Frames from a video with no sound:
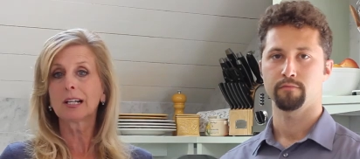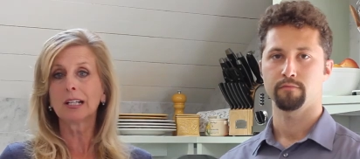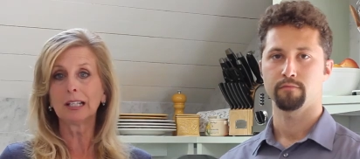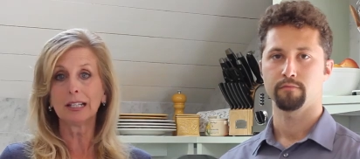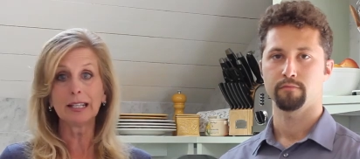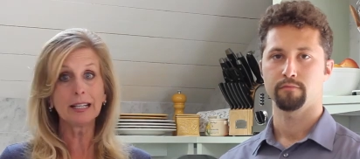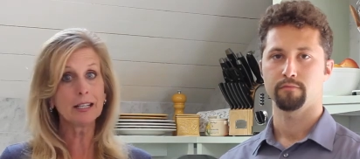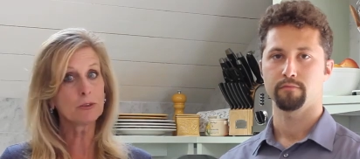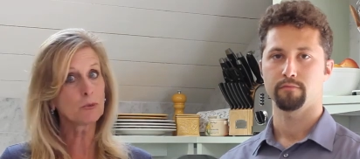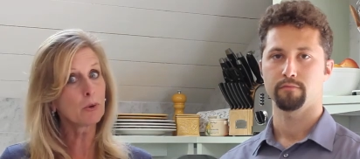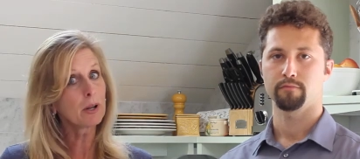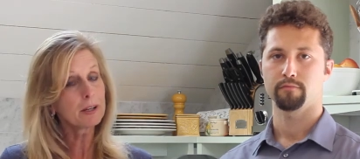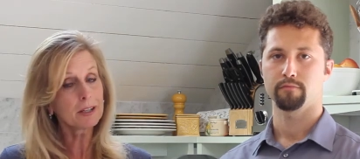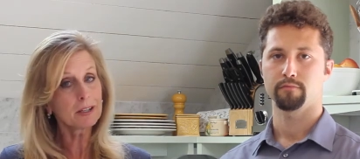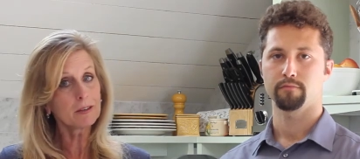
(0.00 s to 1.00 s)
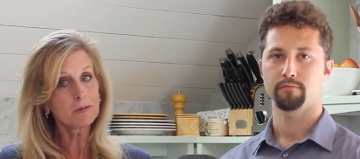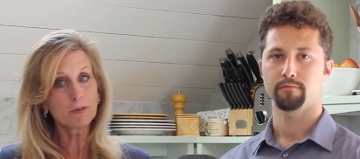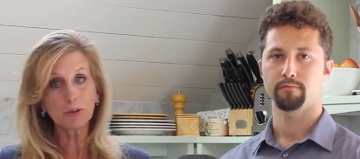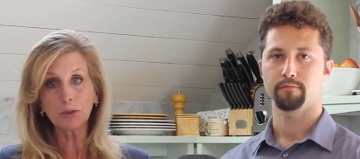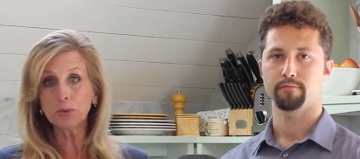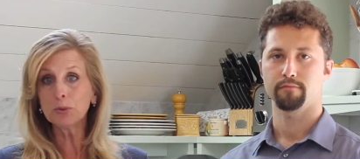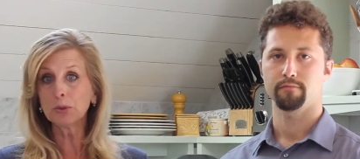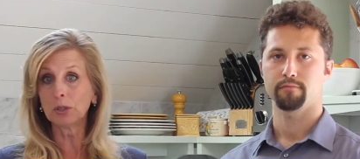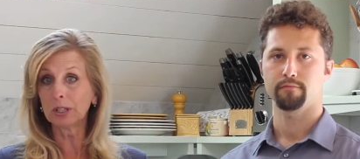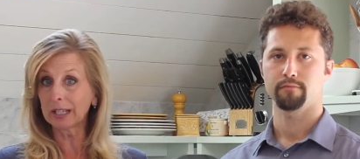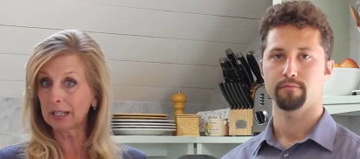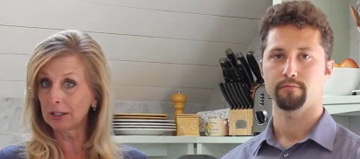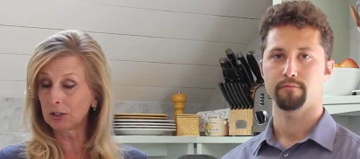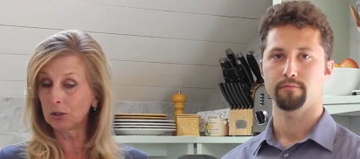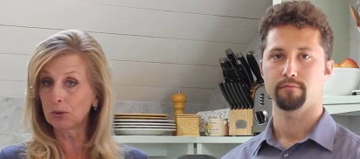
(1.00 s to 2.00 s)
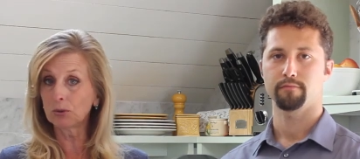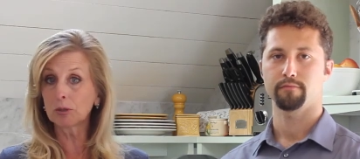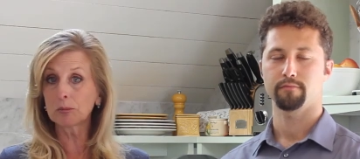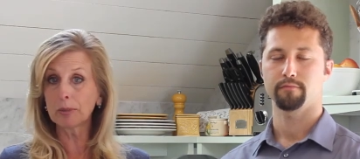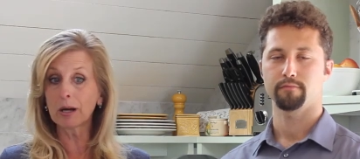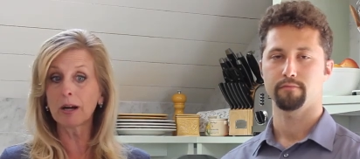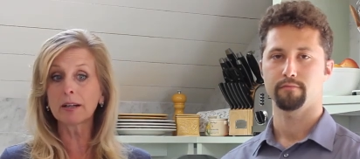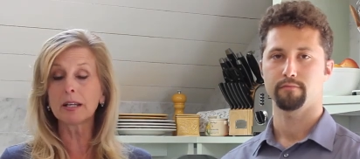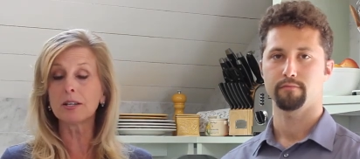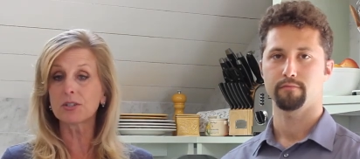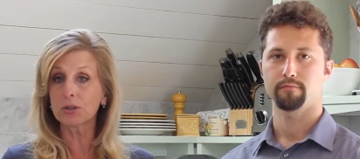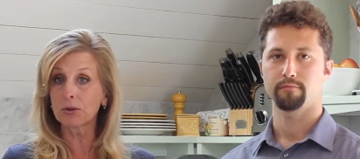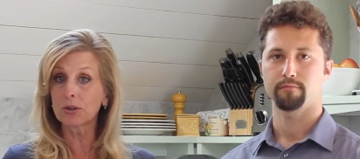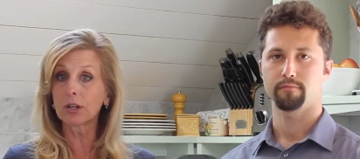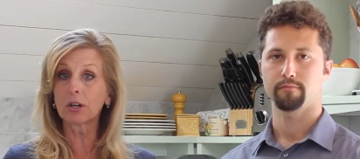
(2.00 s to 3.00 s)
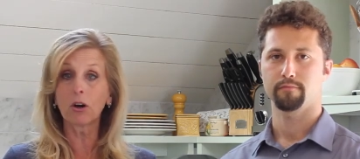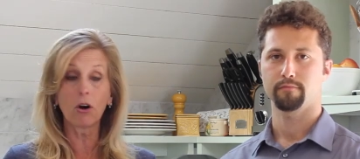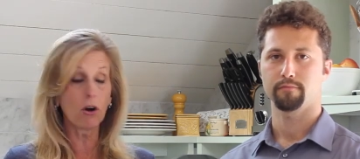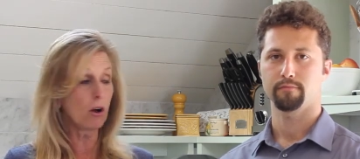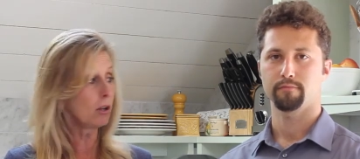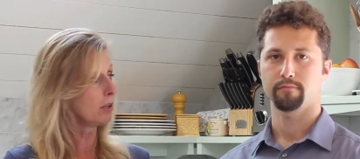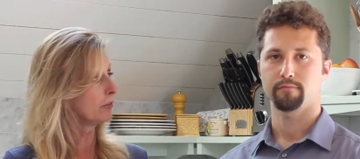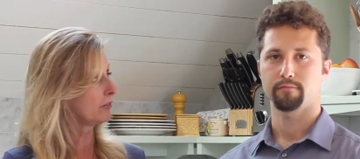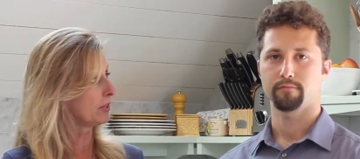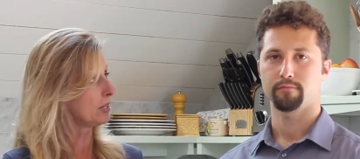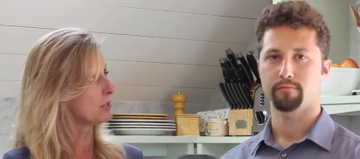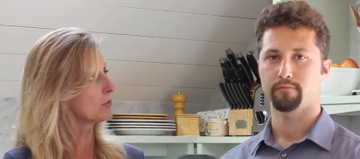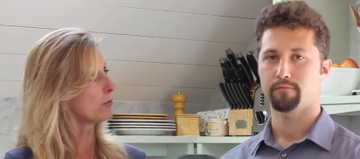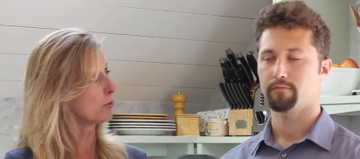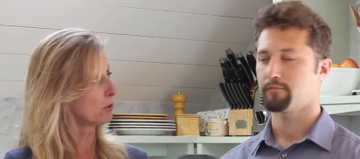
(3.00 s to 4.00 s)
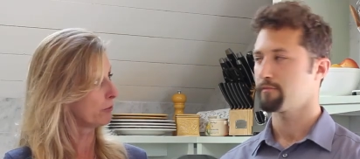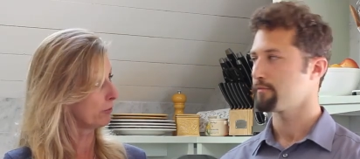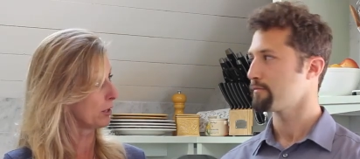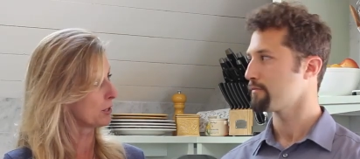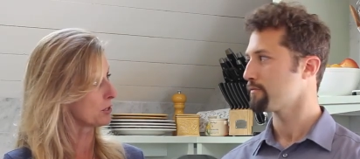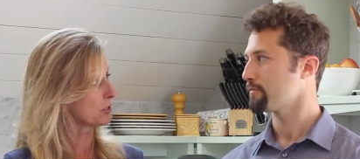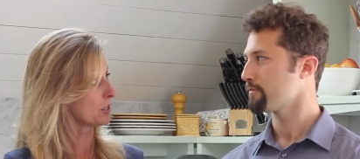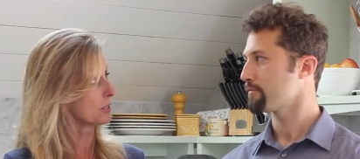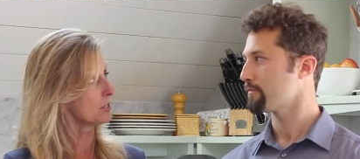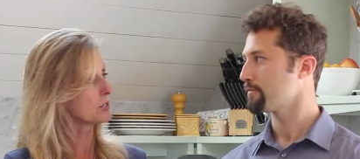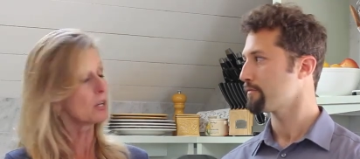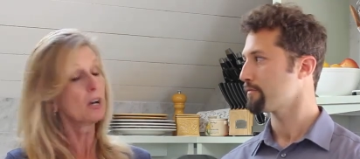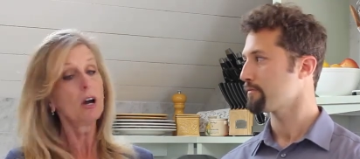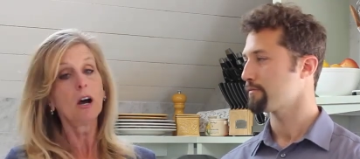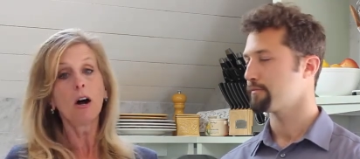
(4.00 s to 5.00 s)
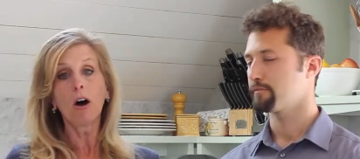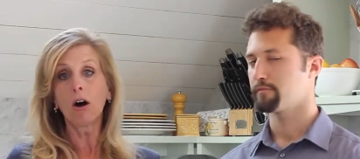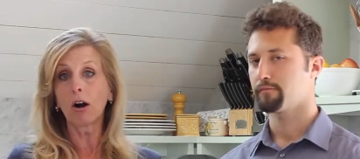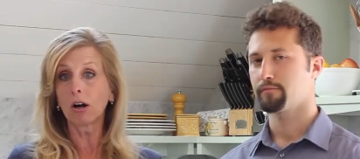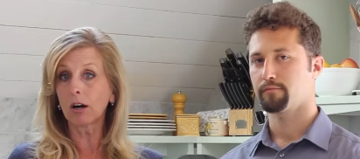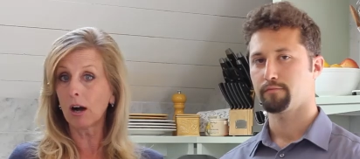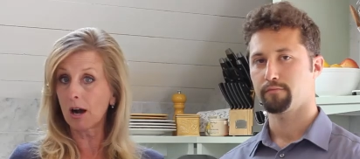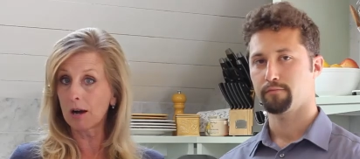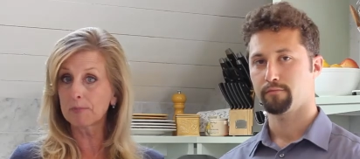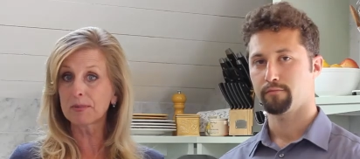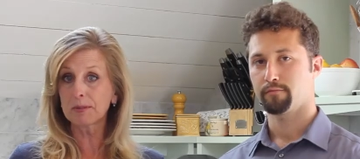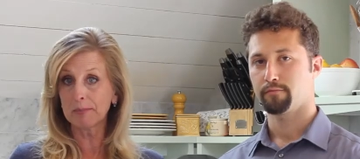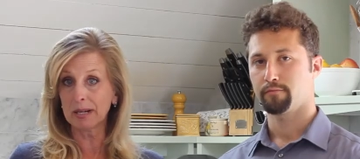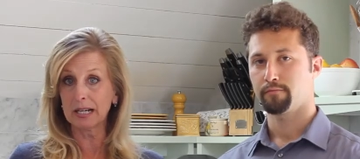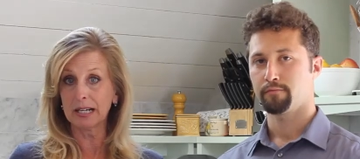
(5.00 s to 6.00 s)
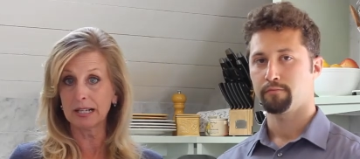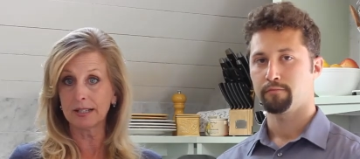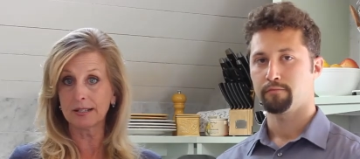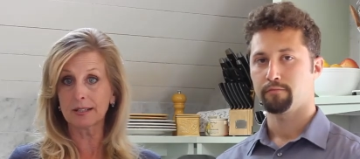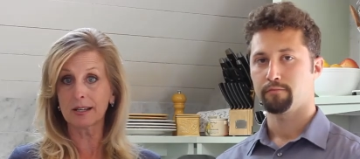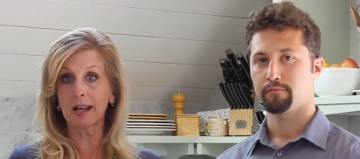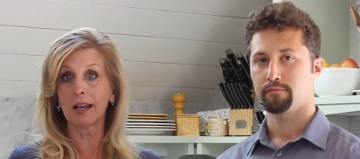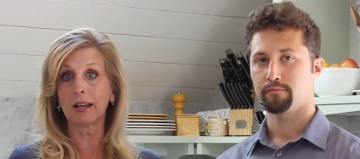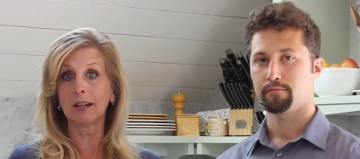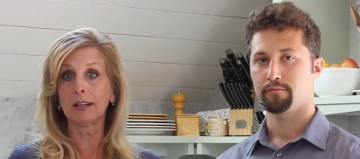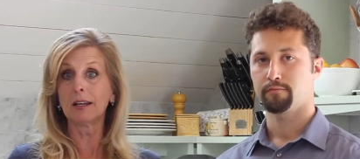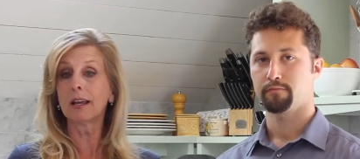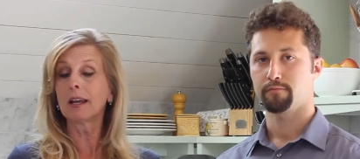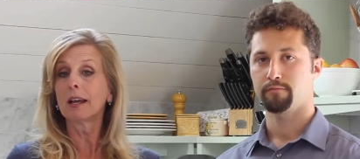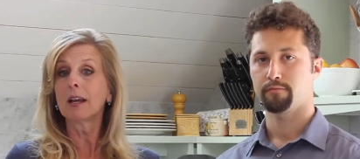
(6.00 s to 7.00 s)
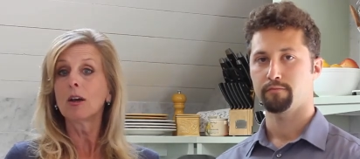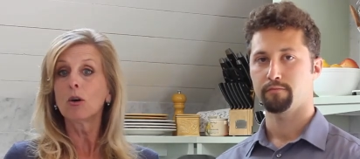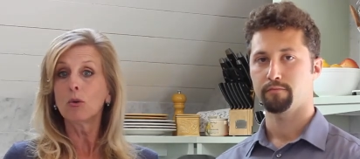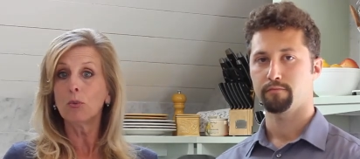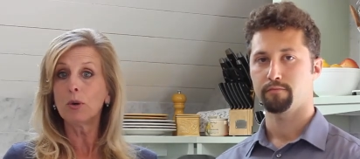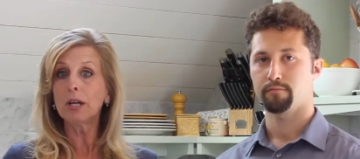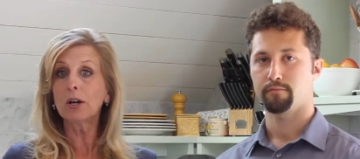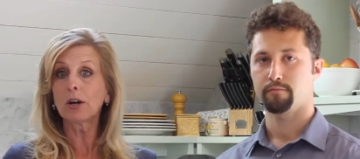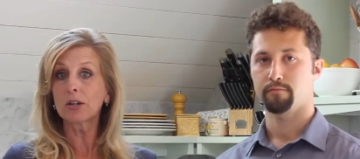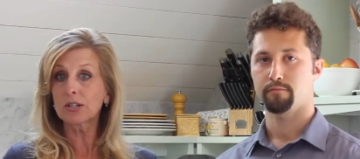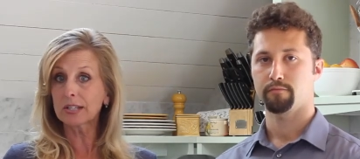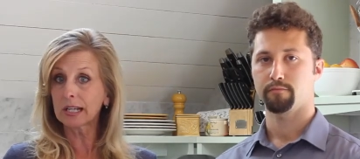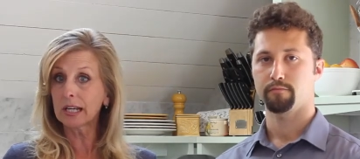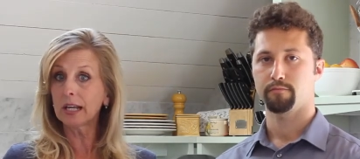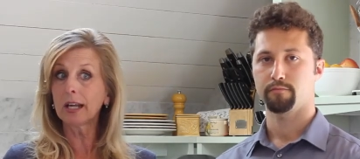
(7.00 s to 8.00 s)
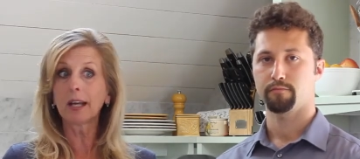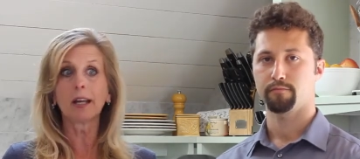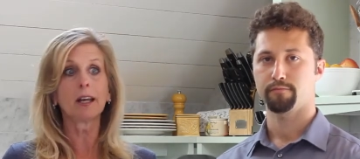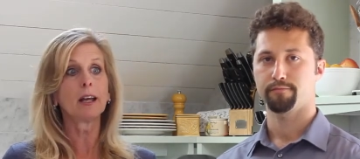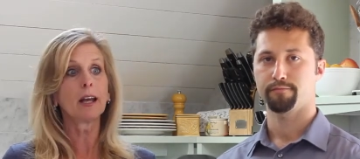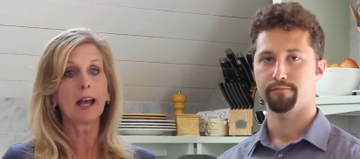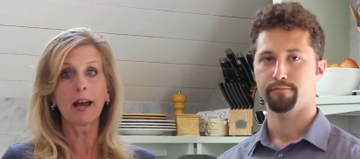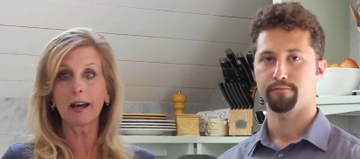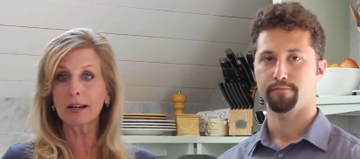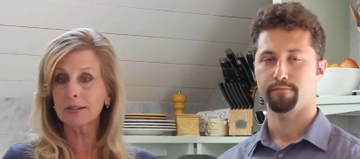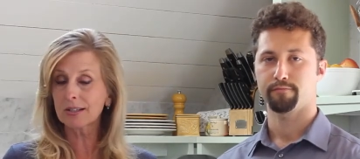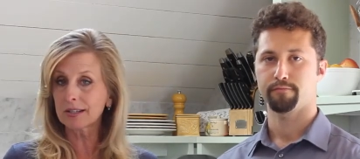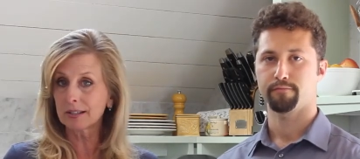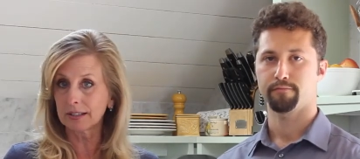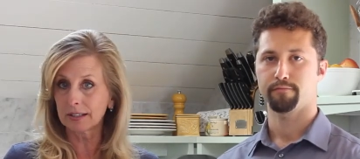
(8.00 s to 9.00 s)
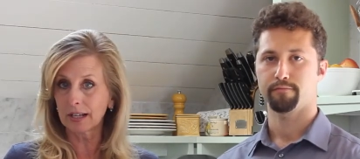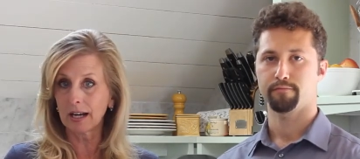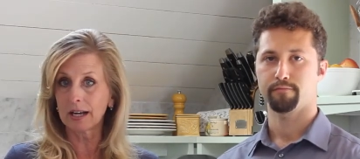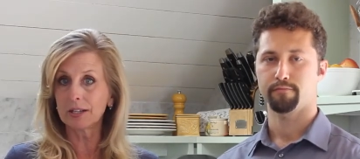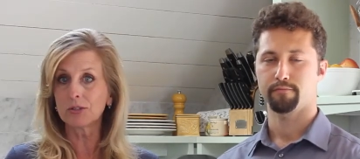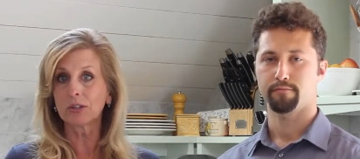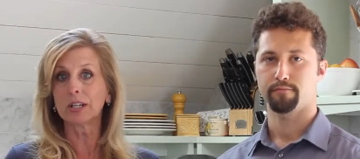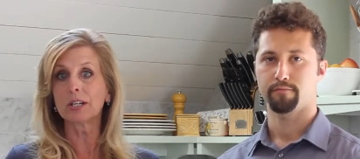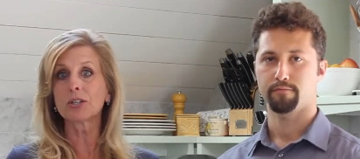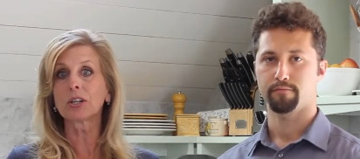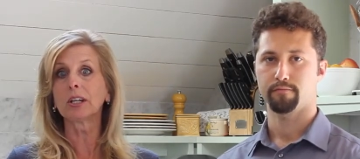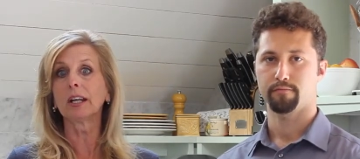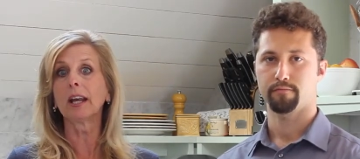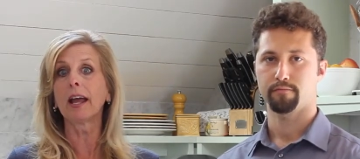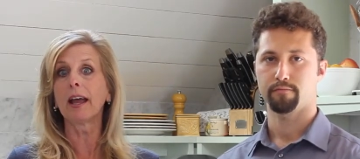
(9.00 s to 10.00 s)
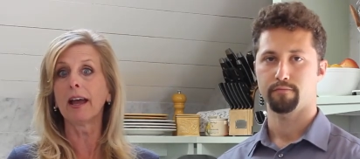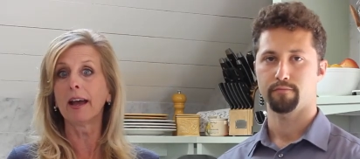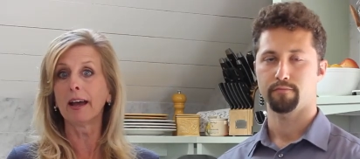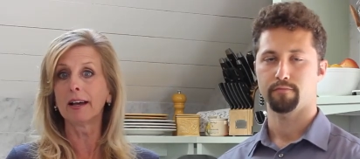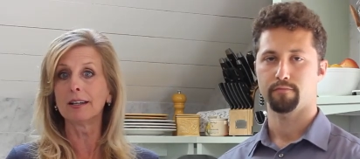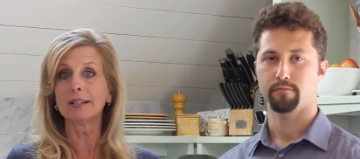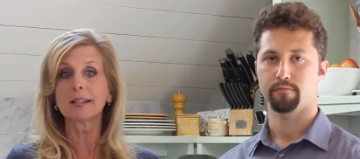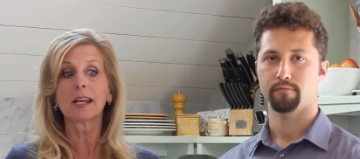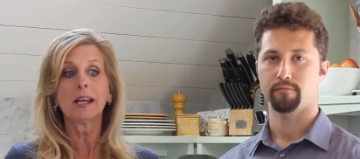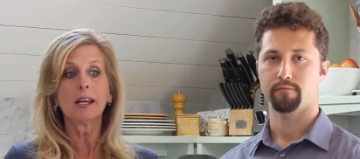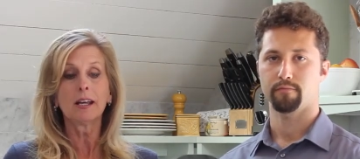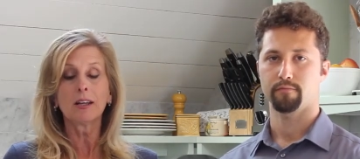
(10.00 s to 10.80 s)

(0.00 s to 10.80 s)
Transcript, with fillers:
Speaker 1: clean running fuel in your body so that all of these four functions are optimized. And we are seeing excellent hydration and